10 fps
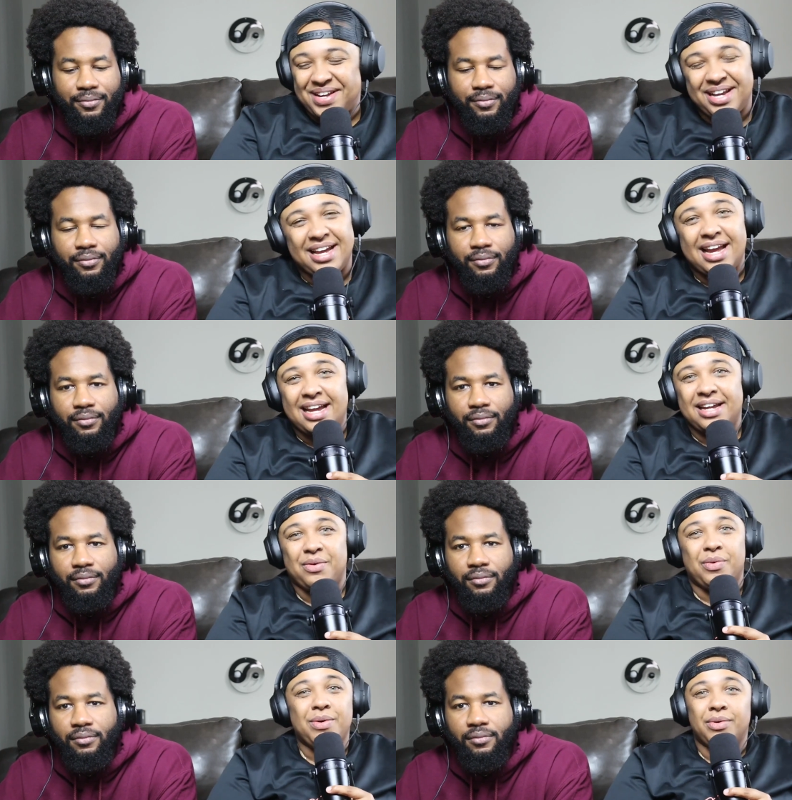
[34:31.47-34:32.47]
Speaker 1: man. Hey,
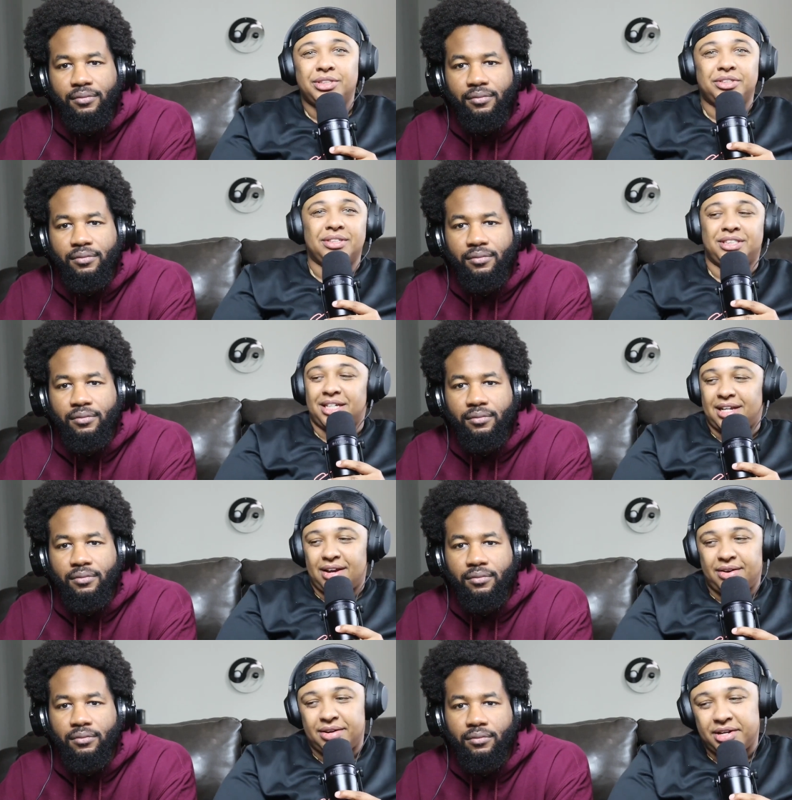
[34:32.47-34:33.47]
we want you to check
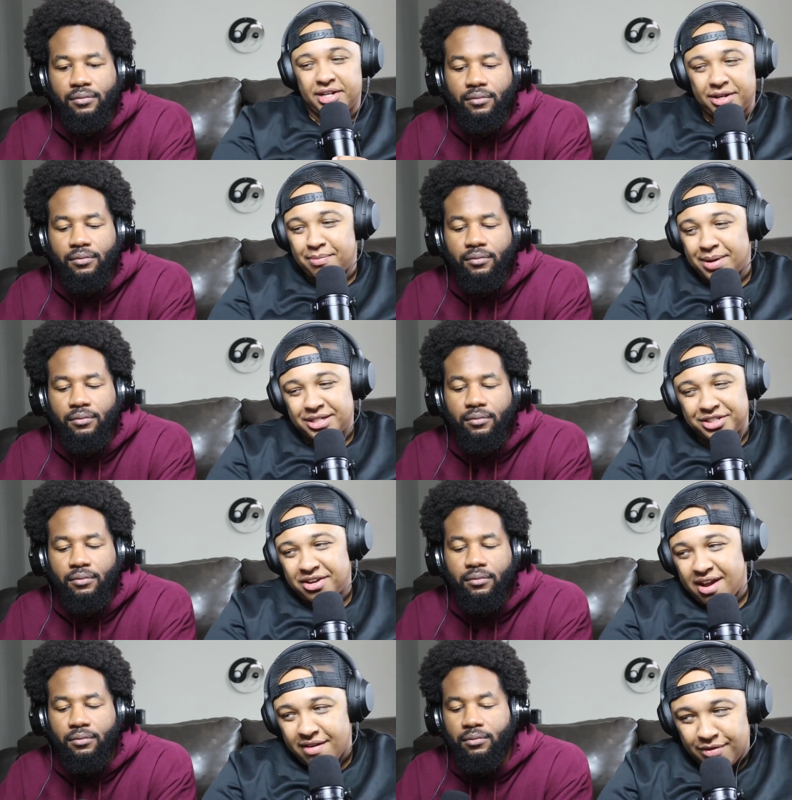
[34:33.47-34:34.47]
out uh, Your Best
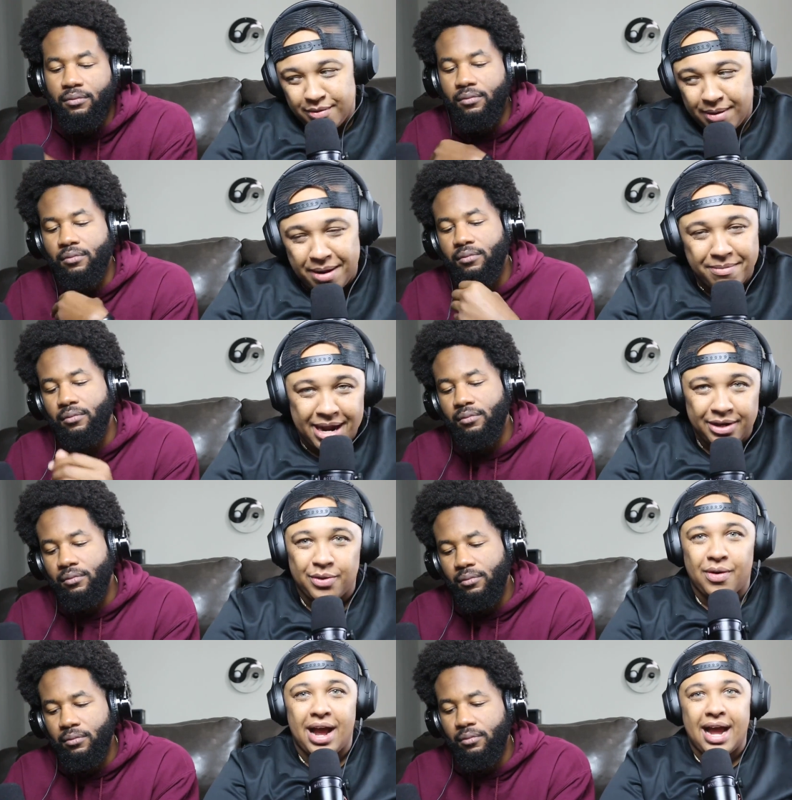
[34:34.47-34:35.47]
Year Ever by
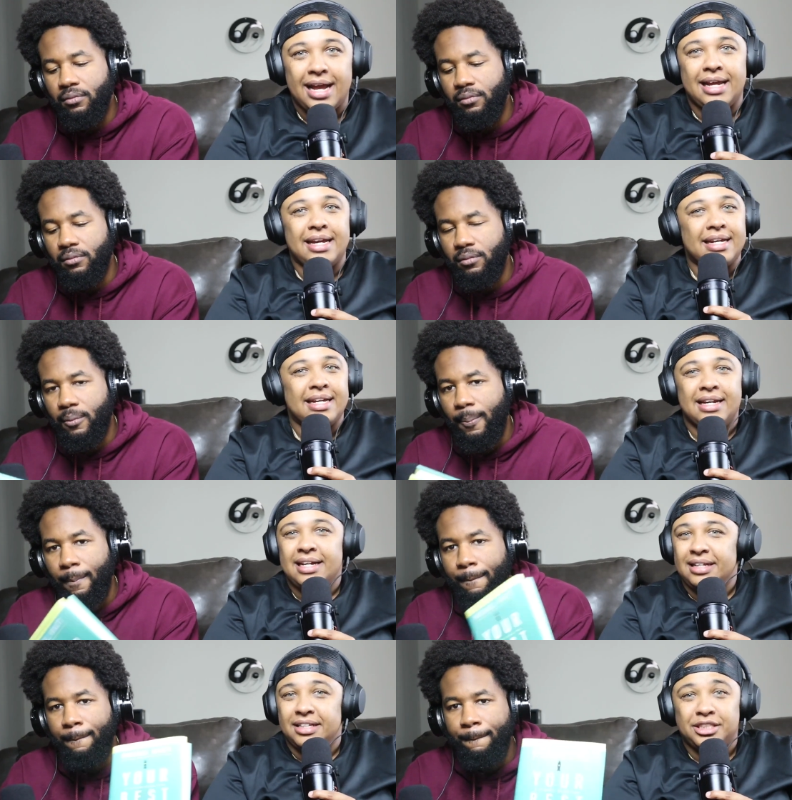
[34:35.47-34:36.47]
Michael Hyatt.
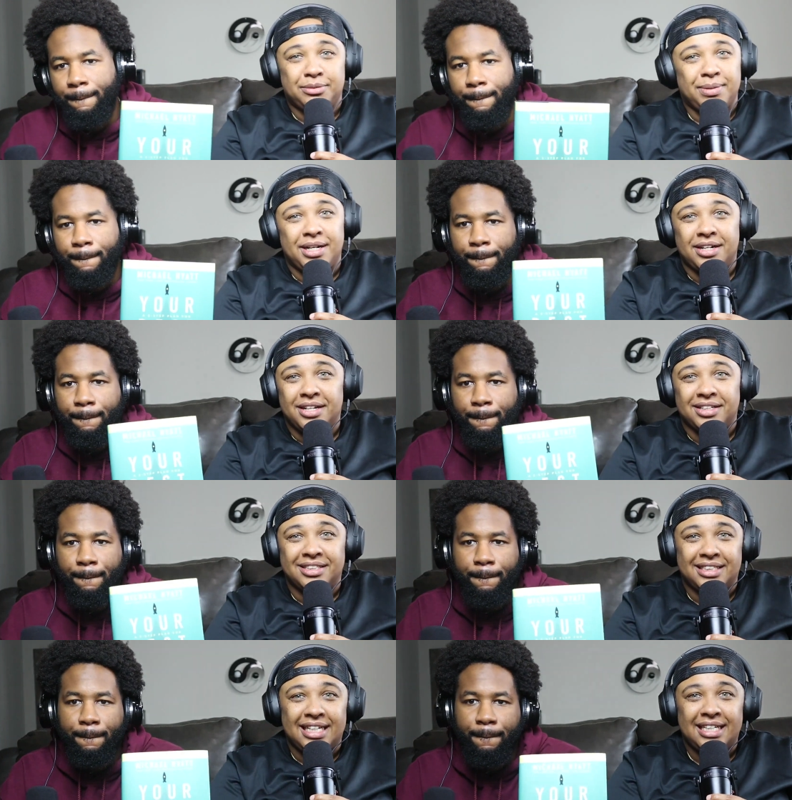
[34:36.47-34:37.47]
This has been another
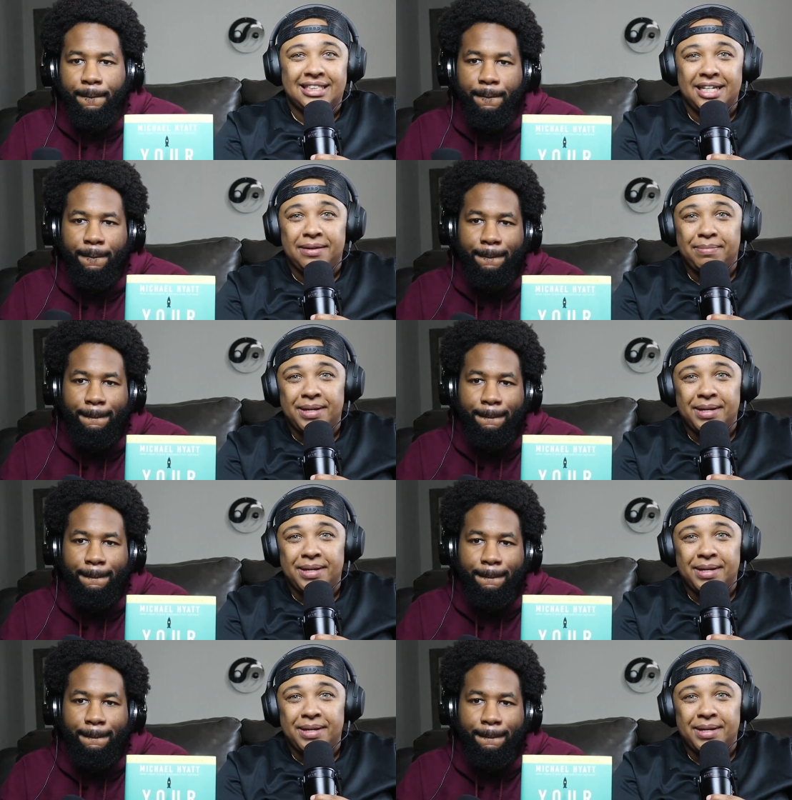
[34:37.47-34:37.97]
Z T